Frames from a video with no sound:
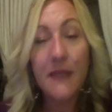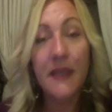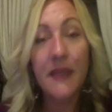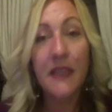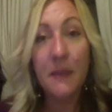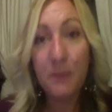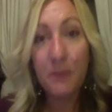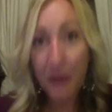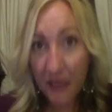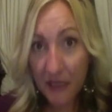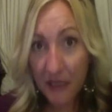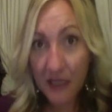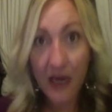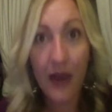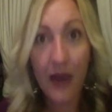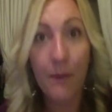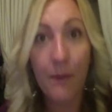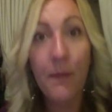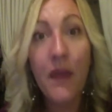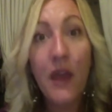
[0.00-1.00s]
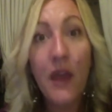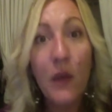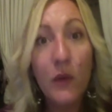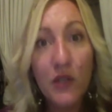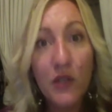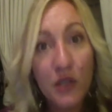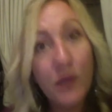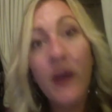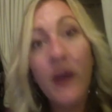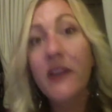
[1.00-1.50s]
In the meantime,
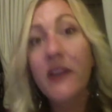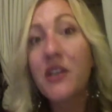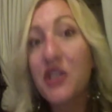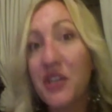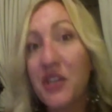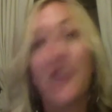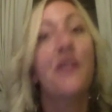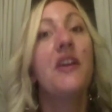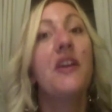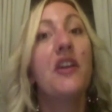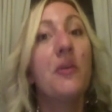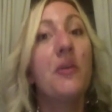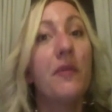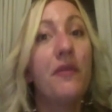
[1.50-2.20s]
would you mind sharing your